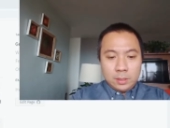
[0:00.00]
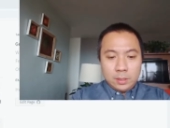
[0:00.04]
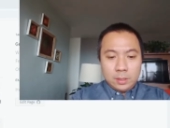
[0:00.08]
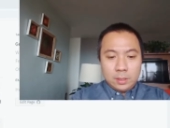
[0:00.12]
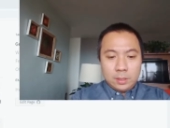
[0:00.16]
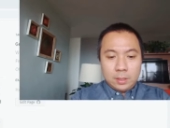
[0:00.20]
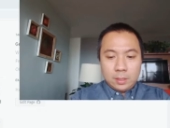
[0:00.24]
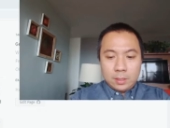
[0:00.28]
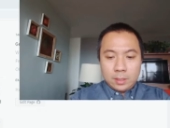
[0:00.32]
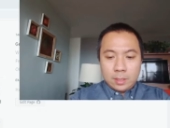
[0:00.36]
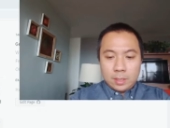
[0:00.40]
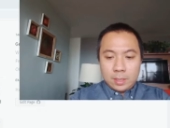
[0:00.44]

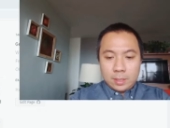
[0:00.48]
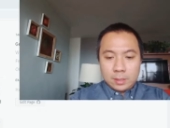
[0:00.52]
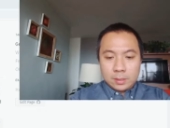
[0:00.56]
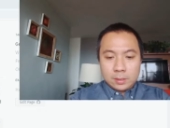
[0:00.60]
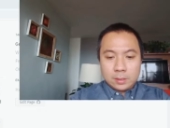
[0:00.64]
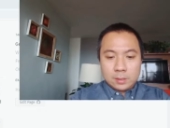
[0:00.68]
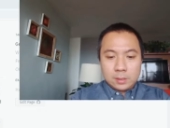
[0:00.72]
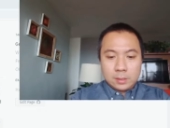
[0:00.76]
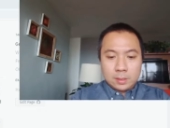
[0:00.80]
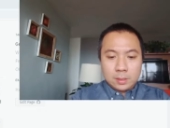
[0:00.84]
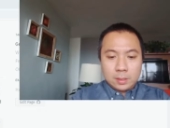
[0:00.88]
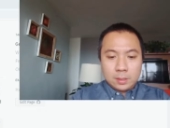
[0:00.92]

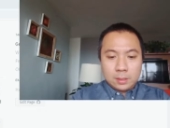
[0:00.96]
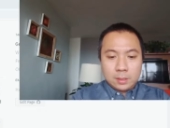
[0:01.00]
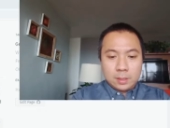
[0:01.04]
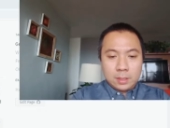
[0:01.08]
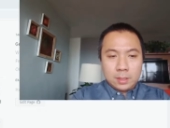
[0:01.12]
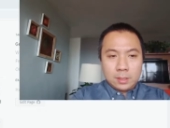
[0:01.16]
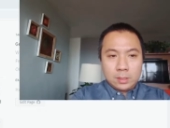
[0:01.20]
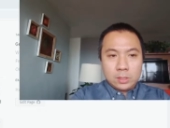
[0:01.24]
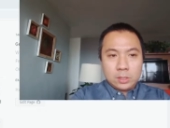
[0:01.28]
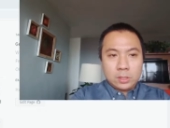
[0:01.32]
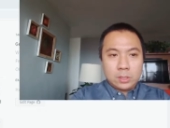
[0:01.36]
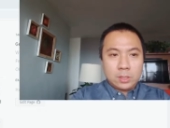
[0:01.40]

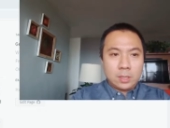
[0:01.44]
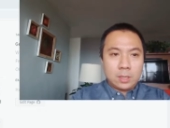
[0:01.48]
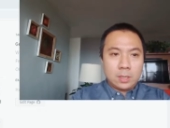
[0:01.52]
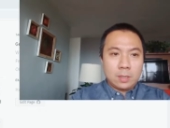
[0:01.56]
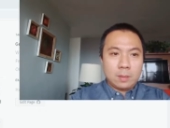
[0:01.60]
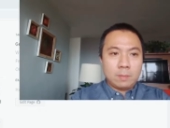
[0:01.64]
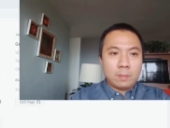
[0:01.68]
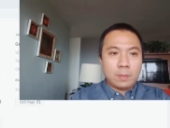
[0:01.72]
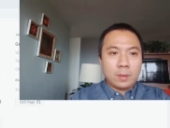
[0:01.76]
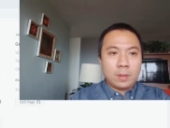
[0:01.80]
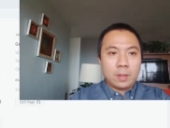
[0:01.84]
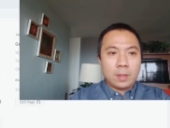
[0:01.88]

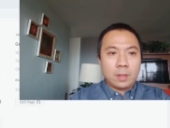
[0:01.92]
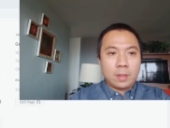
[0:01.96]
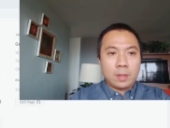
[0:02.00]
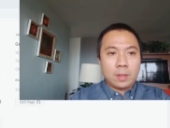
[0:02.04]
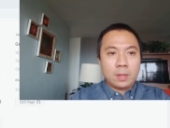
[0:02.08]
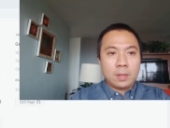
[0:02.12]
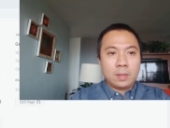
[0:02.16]
index.html.